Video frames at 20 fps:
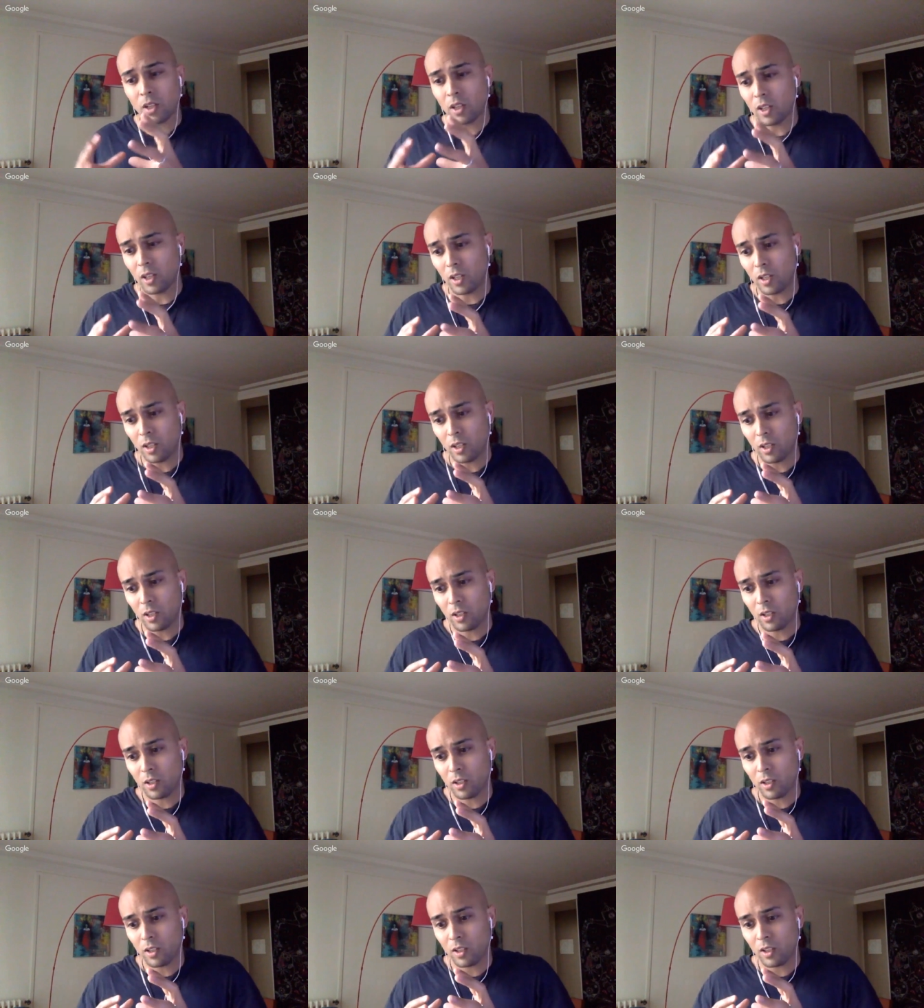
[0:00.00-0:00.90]

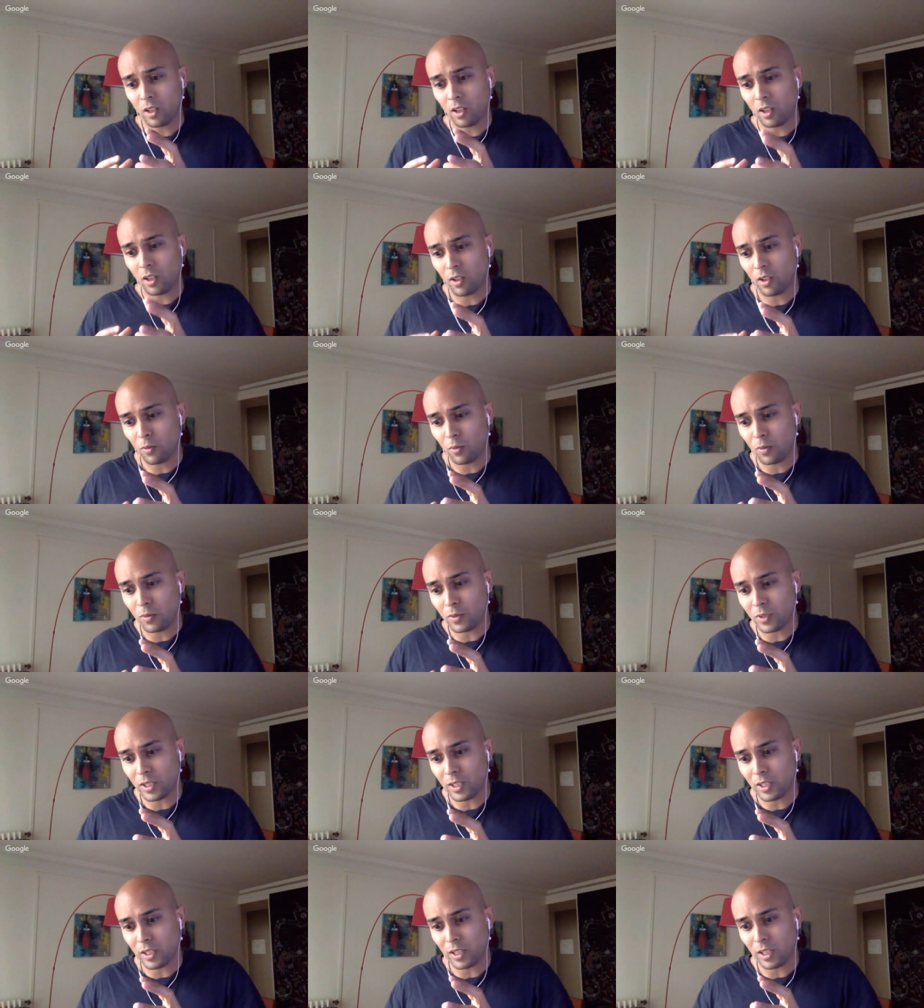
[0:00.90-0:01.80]
Uh, uh, what was
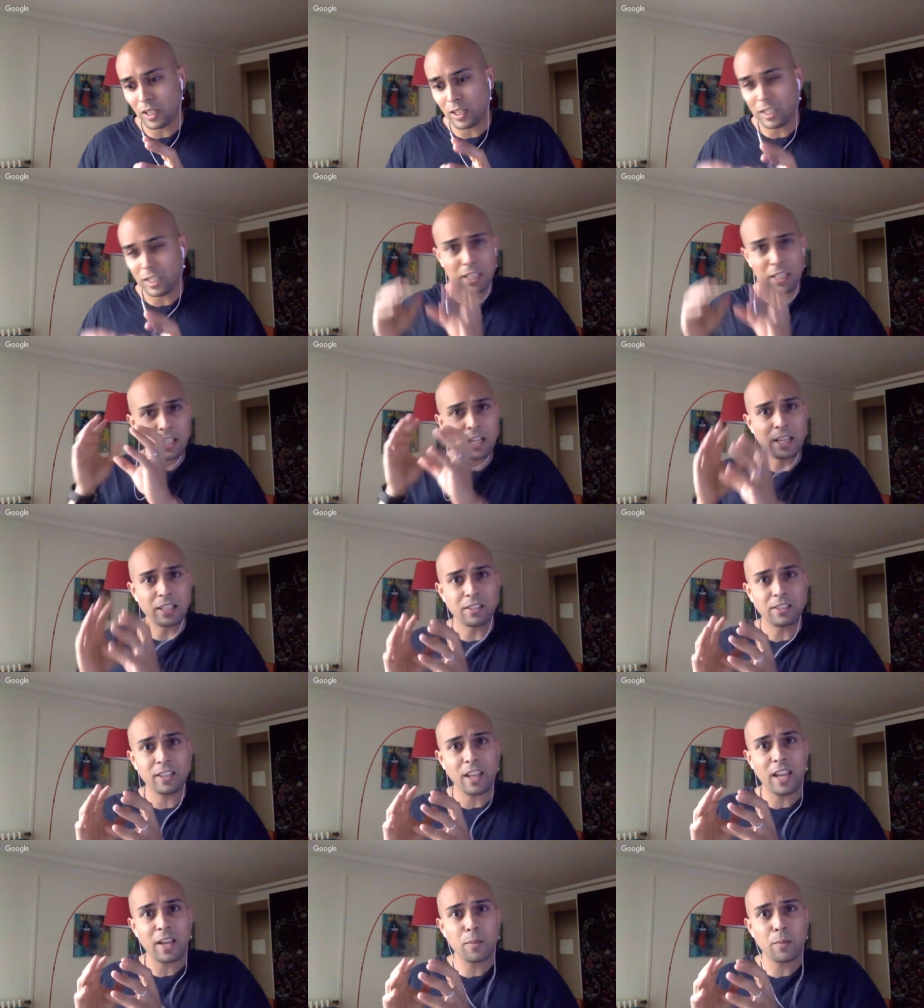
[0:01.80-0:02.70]
it? I need a nice
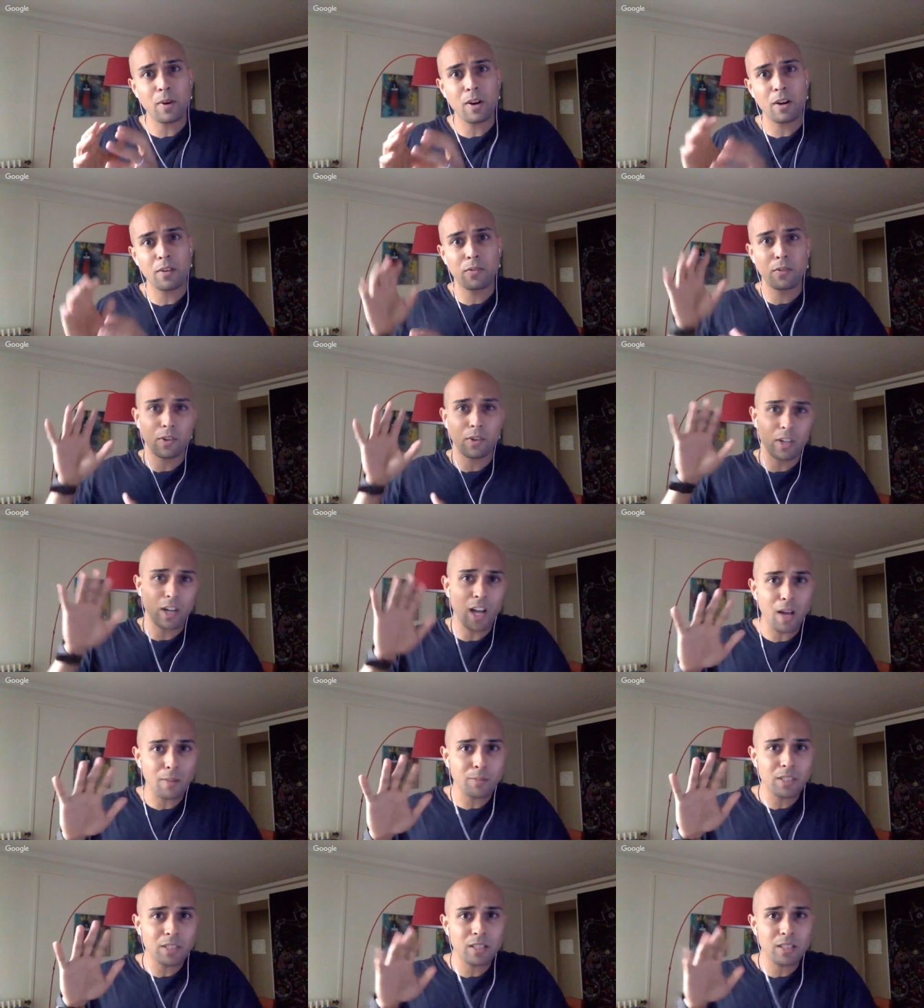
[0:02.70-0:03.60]
sidebar for an
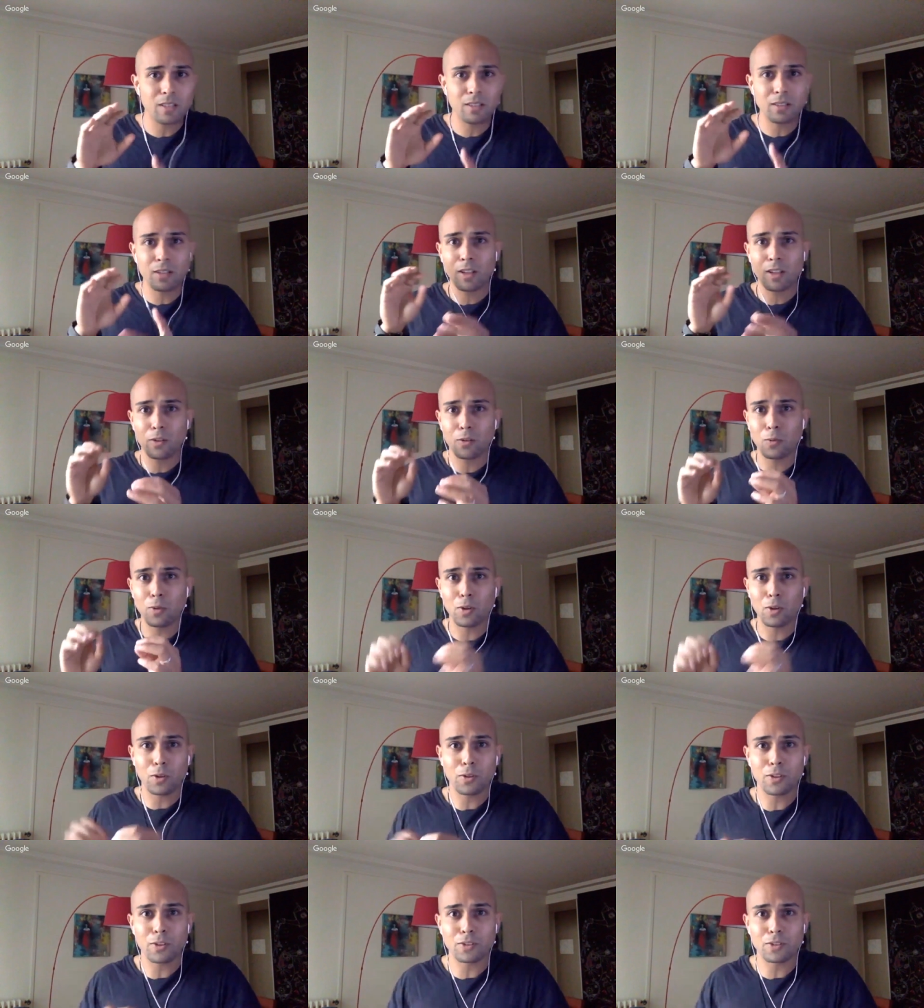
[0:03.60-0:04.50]
opt-in uh,
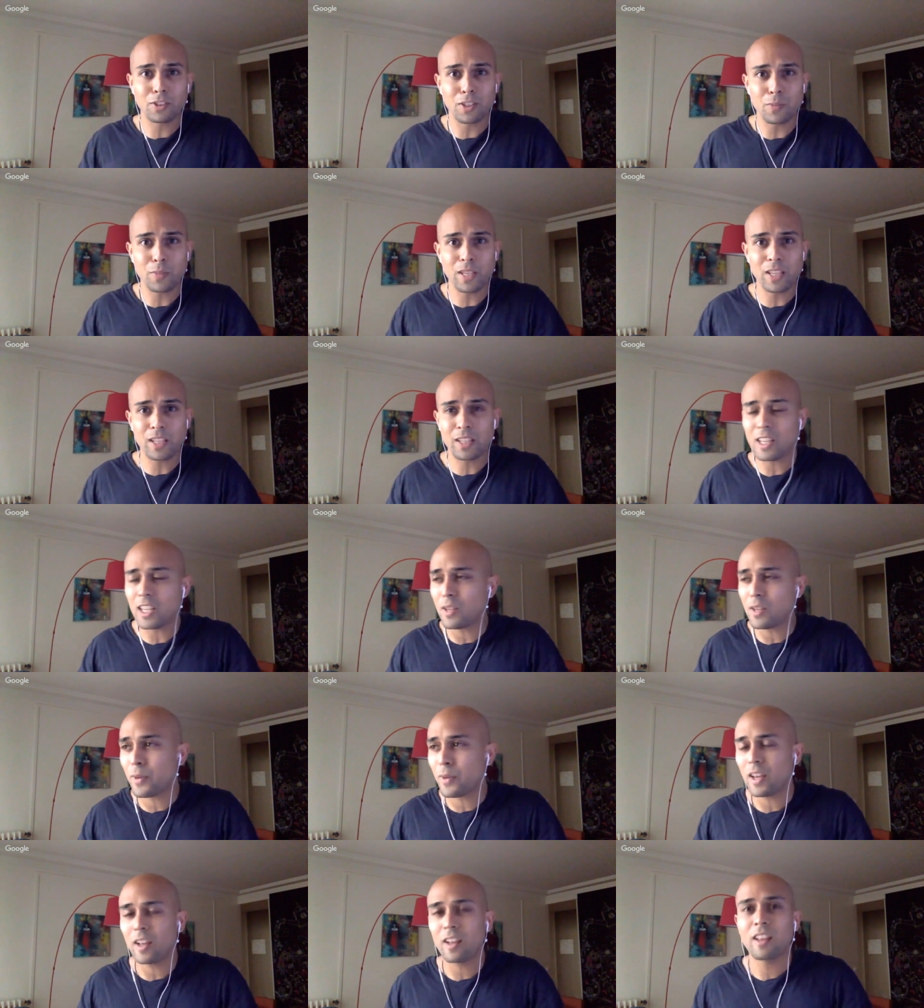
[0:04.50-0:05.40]
where there's going to be an
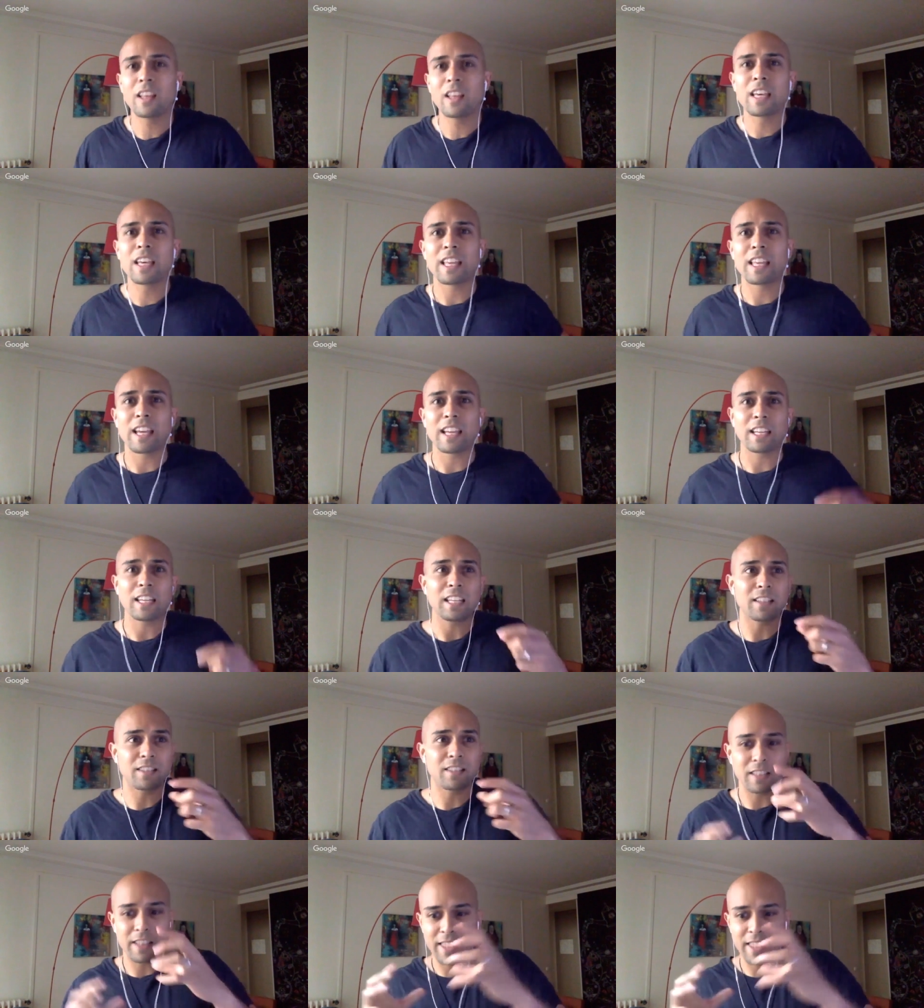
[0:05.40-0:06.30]
email, and I
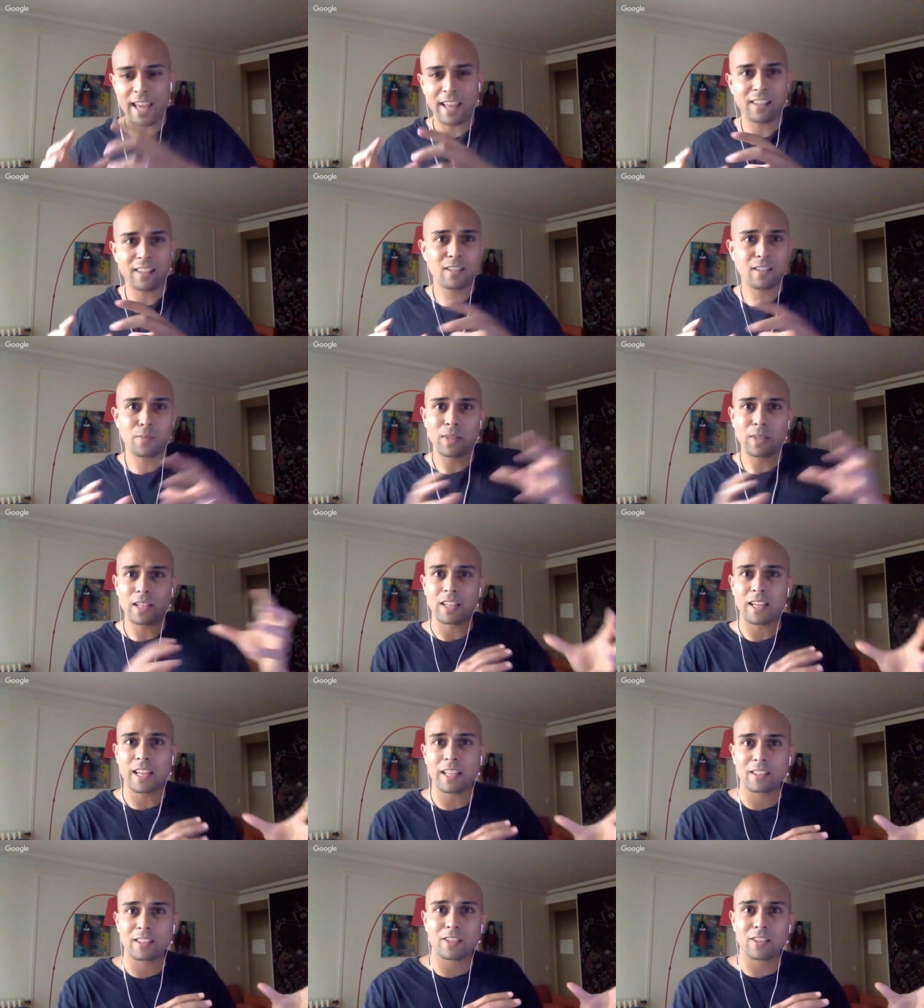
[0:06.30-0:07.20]
need that to be
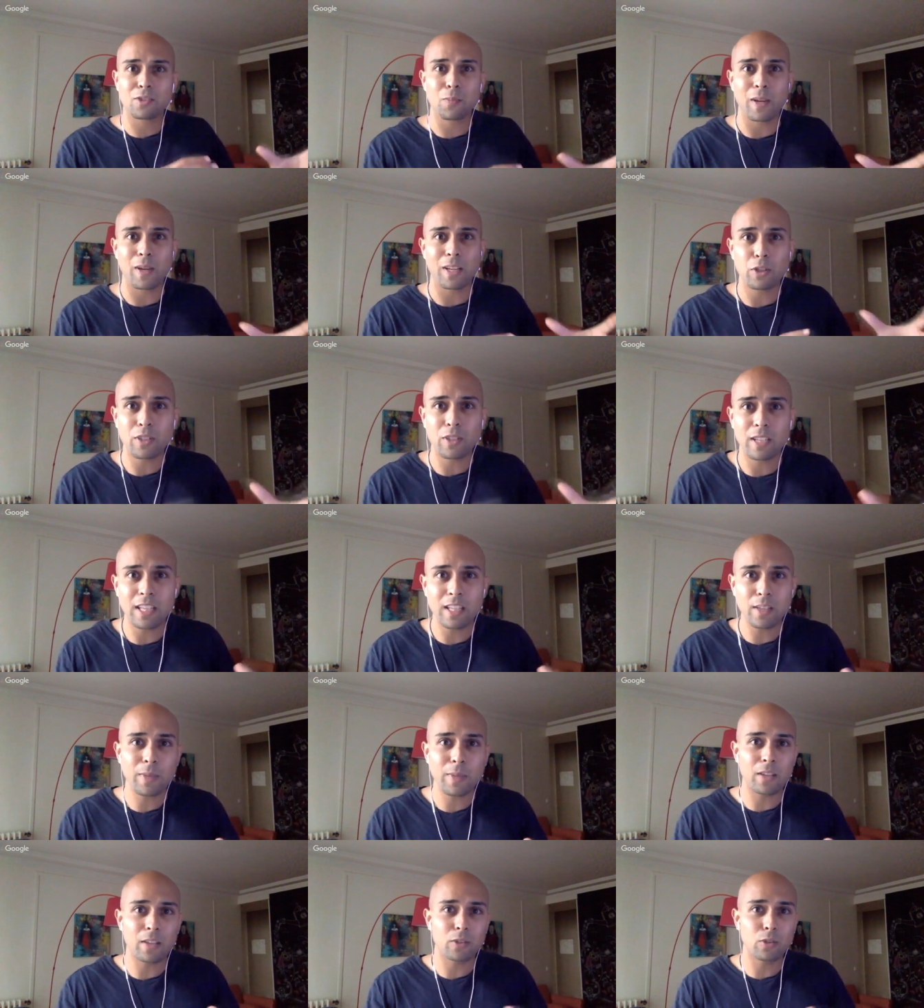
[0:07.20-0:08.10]
connected to my
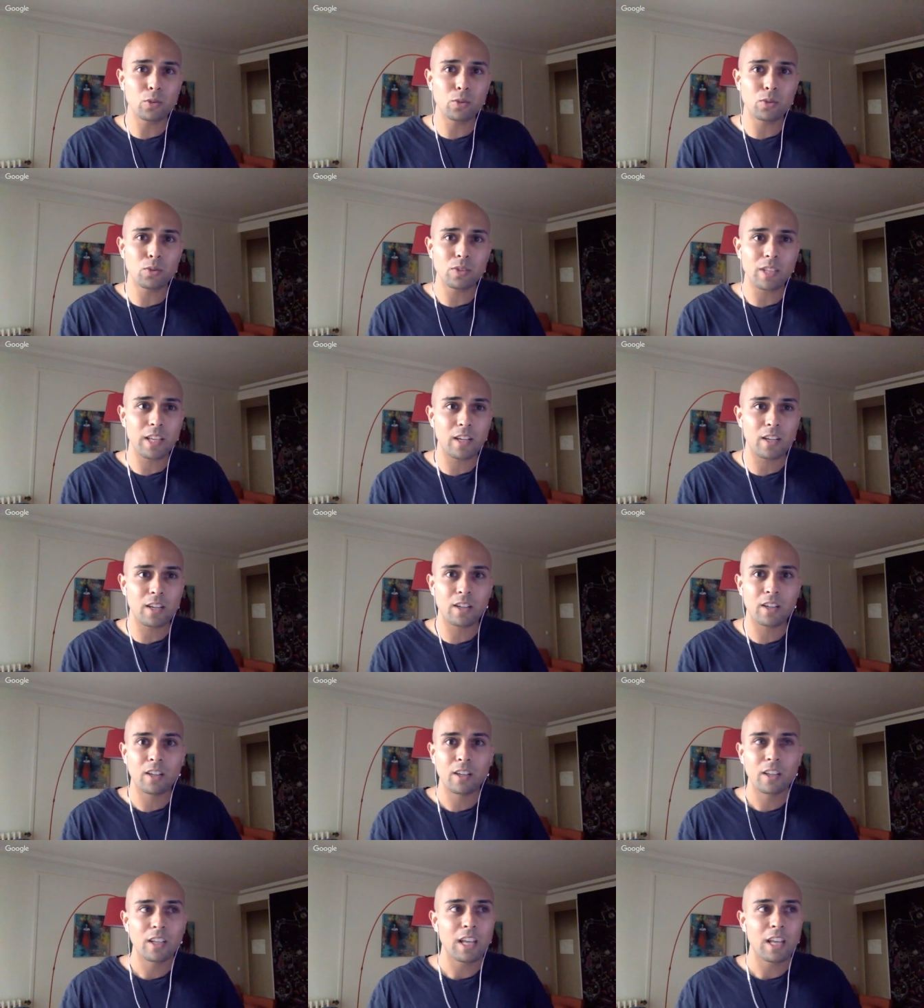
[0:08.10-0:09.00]
email newsletter.